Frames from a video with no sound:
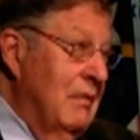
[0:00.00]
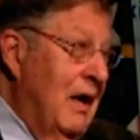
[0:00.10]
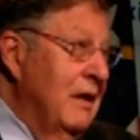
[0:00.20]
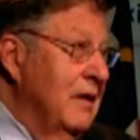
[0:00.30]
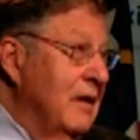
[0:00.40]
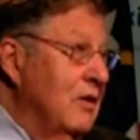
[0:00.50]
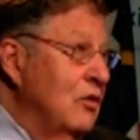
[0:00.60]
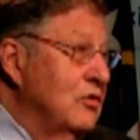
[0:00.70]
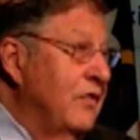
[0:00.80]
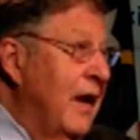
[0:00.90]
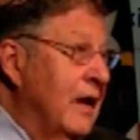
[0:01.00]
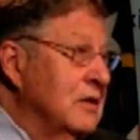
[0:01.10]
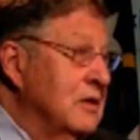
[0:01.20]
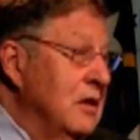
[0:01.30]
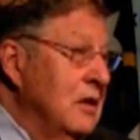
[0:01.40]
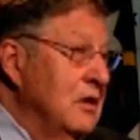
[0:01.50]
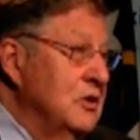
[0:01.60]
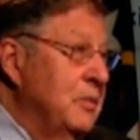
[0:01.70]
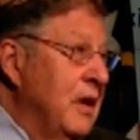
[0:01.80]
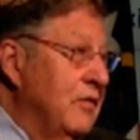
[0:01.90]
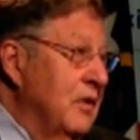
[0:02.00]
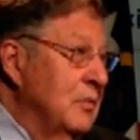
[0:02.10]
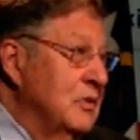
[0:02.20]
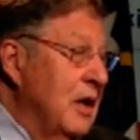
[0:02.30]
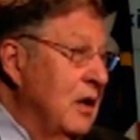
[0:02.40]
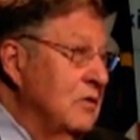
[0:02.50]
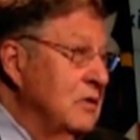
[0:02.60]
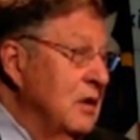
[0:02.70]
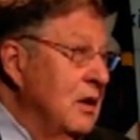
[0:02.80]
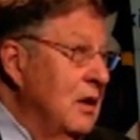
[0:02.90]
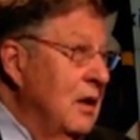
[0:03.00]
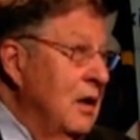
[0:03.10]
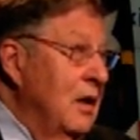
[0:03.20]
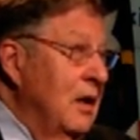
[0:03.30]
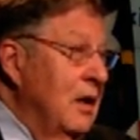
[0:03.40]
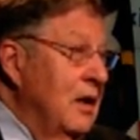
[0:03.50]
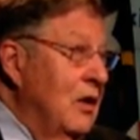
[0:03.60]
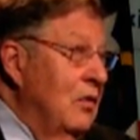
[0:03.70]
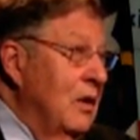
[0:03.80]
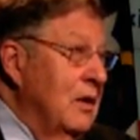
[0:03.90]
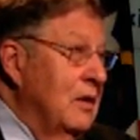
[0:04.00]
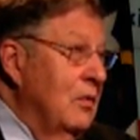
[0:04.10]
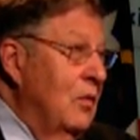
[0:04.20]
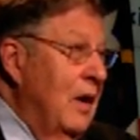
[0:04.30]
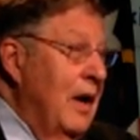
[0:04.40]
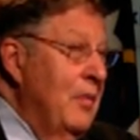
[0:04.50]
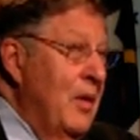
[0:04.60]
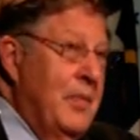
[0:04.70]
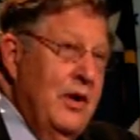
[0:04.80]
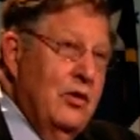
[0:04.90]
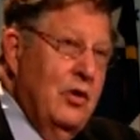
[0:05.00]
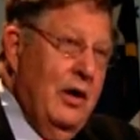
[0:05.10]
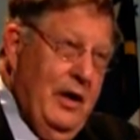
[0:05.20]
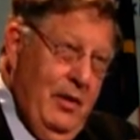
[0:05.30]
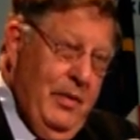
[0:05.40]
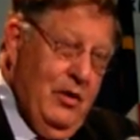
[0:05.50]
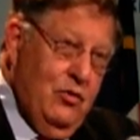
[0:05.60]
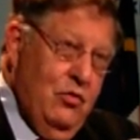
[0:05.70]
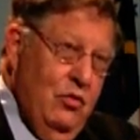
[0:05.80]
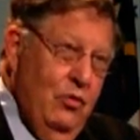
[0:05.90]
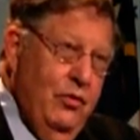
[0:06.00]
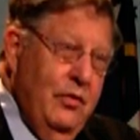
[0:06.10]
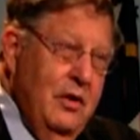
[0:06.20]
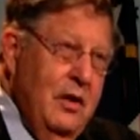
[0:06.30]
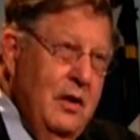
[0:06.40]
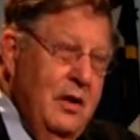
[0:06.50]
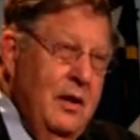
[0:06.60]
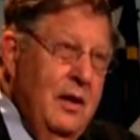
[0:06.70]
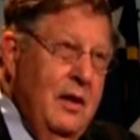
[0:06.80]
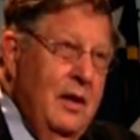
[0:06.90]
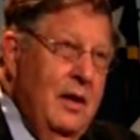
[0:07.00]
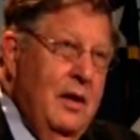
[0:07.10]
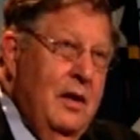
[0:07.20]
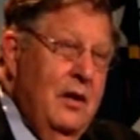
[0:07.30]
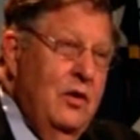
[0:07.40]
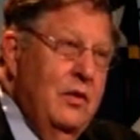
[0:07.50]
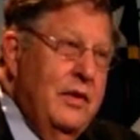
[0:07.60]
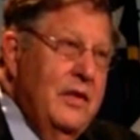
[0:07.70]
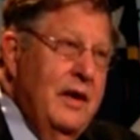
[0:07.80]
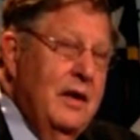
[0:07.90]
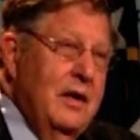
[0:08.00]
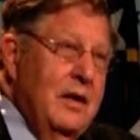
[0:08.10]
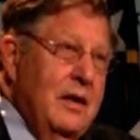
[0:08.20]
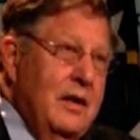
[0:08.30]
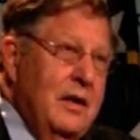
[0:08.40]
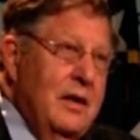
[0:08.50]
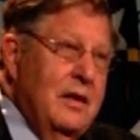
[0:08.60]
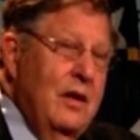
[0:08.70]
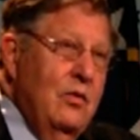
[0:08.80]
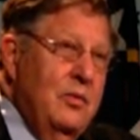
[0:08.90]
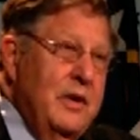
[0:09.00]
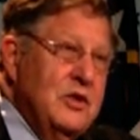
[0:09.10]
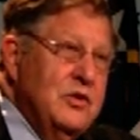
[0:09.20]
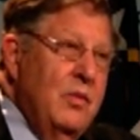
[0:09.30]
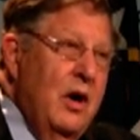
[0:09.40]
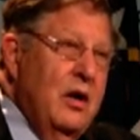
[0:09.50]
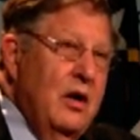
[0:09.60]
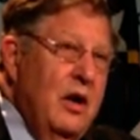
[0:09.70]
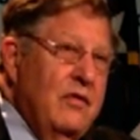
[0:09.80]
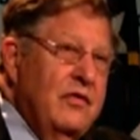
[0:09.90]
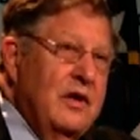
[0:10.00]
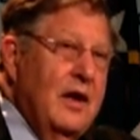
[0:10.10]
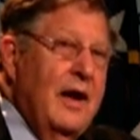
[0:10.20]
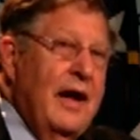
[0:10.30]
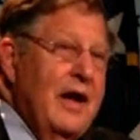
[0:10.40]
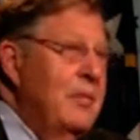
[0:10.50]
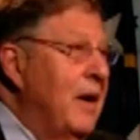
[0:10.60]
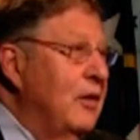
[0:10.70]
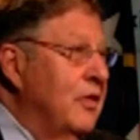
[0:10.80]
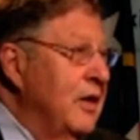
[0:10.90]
I think those facts speak for themselves. You know, while I'm up here talking about truth, you would think that they would be smart enough to lie about